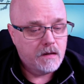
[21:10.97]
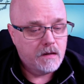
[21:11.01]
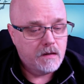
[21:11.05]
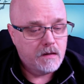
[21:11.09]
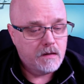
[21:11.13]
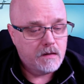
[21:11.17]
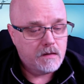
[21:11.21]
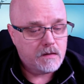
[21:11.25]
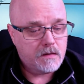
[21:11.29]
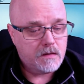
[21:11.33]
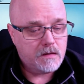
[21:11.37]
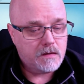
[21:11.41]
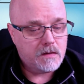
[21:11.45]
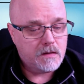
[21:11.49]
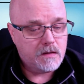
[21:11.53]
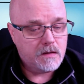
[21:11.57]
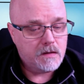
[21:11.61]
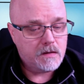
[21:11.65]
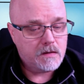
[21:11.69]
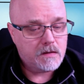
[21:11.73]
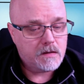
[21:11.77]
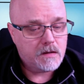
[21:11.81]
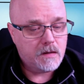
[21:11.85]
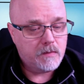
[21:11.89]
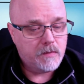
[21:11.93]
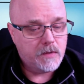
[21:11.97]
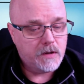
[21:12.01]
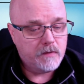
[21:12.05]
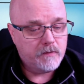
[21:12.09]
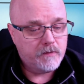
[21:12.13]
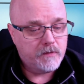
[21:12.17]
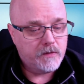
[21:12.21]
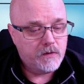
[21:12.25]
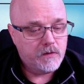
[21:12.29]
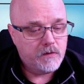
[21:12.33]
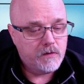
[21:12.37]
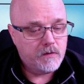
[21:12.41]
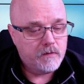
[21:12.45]
So you see that's coming
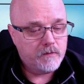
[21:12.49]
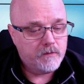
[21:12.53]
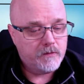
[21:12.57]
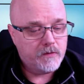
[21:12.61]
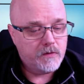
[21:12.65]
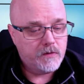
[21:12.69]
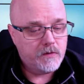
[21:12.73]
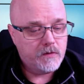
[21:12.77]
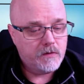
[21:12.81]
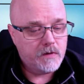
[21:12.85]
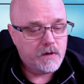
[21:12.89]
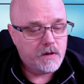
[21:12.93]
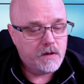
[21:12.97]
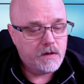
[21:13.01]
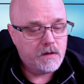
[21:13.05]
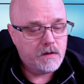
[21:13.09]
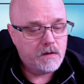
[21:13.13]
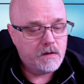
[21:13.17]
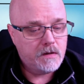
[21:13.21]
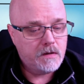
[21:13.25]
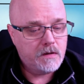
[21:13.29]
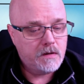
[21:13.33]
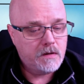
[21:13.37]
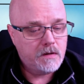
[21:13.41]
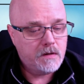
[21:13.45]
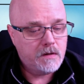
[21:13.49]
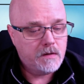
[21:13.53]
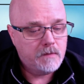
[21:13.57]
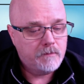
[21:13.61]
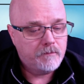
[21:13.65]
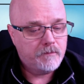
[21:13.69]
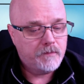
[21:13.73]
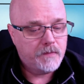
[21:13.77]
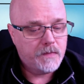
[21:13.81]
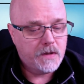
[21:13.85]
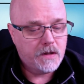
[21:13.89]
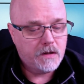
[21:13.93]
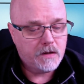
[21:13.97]
further and further in.
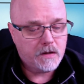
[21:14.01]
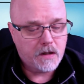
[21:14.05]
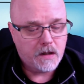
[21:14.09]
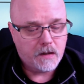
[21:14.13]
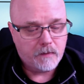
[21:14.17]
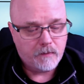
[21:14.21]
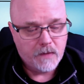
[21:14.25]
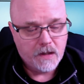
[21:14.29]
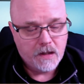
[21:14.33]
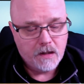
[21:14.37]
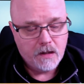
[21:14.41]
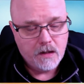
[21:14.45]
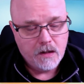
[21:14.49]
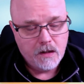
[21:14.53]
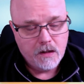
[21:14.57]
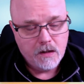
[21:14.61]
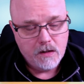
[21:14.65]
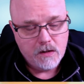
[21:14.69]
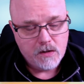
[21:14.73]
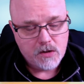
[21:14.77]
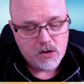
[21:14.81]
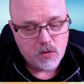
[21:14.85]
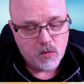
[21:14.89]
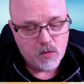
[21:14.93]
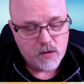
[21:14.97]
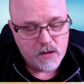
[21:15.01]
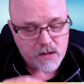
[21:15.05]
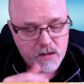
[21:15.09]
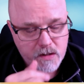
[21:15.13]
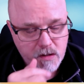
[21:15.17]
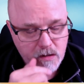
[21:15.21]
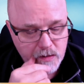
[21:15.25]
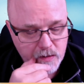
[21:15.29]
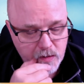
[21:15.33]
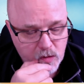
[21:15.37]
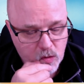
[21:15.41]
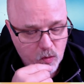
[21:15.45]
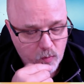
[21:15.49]
Okay, so we're still
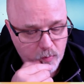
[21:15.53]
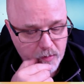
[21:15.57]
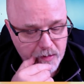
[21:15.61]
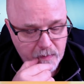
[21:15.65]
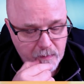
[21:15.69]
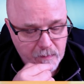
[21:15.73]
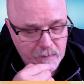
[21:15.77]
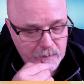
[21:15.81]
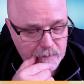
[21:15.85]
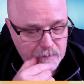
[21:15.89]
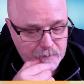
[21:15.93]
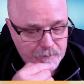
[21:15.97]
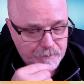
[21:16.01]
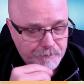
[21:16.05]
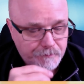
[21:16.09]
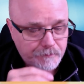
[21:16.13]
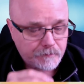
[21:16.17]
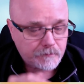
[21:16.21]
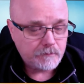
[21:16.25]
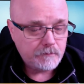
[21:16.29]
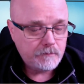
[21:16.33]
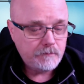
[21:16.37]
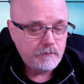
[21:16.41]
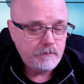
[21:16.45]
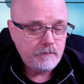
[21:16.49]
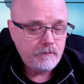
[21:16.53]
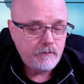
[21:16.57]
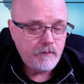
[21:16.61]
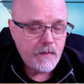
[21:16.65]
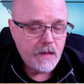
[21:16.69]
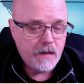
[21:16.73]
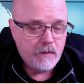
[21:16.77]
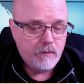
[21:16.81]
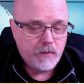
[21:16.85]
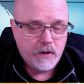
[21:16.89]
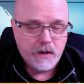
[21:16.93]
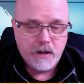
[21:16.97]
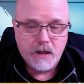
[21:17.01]
in orbit,
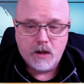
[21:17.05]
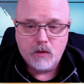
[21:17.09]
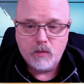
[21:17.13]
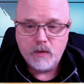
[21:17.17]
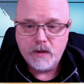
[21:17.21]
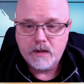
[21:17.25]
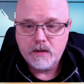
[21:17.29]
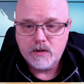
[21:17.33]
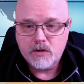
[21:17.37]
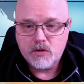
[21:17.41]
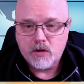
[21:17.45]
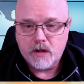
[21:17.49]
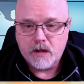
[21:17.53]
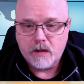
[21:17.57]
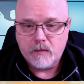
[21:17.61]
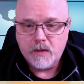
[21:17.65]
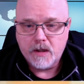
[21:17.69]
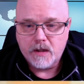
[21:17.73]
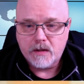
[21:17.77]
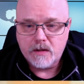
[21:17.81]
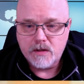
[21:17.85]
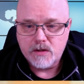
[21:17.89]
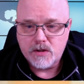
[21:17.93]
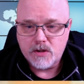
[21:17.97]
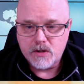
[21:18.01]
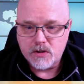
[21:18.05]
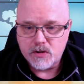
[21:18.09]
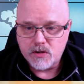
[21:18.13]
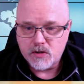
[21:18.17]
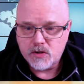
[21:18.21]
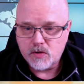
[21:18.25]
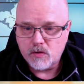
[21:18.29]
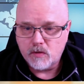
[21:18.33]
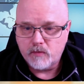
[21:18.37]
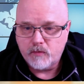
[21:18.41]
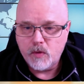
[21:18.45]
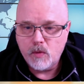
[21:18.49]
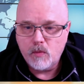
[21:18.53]
but now we can try to make decisions.
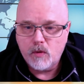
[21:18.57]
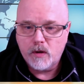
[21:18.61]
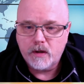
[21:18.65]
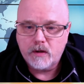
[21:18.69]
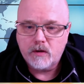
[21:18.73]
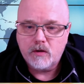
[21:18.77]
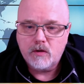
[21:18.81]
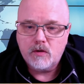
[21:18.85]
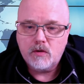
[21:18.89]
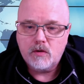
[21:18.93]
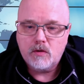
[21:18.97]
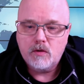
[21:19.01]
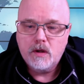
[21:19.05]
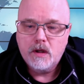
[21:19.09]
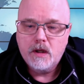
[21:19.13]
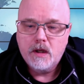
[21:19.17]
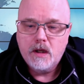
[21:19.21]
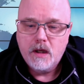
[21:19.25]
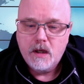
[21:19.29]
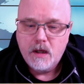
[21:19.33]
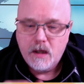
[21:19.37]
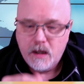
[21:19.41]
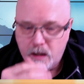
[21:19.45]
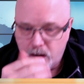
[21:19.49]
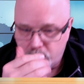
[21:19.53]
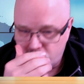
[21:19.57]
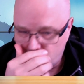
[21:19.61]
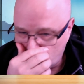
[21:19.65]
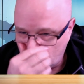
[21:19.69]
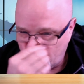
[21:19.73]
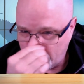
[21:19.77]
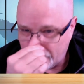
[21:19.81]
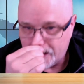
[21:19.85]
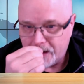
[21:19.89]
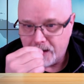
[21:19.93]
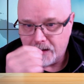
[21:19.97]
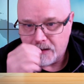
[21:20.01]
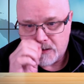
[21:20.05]
So if we want to go and try
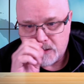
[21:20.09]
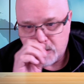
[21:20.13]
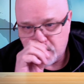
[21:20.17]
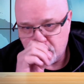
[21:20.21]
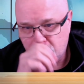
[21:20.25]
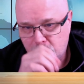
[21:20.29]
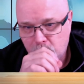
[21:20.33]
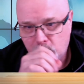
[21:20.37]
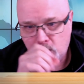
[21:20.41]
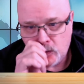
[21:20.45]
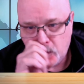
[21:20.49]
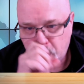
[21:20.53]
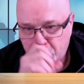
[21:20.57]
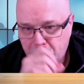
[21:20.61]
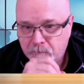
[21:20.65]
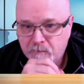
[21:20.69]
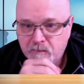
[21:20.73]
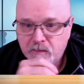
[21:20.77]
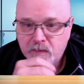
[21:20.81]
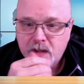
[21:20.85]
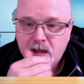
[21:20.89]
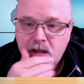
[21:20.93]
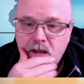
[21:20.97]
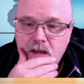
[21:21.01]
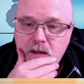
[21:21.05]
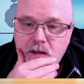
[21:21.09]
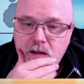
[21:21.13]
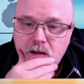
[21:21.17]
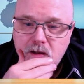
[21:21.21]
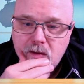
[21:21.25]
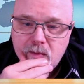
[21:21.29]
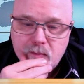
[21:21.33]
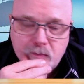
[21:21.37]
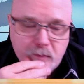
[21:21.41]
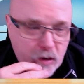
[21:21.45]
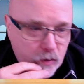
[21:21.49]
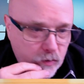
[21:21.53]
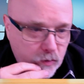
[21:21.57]
to get to
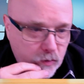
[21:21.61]
Mount